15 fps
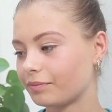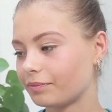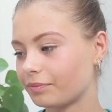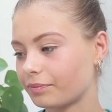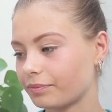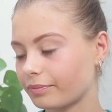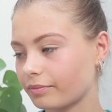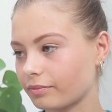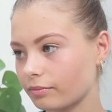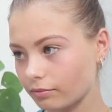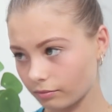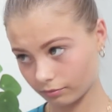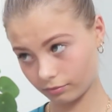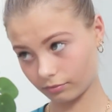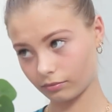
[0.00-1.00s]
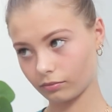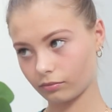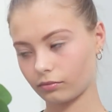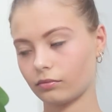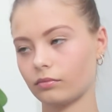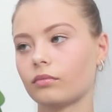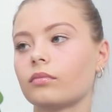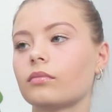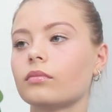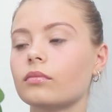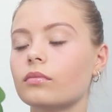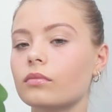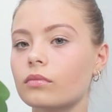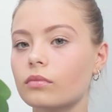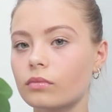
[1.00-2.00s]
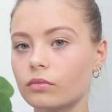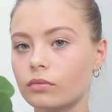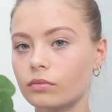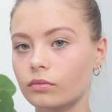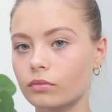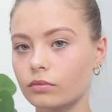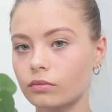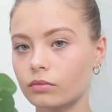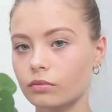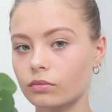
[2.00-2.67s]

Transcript: (silent)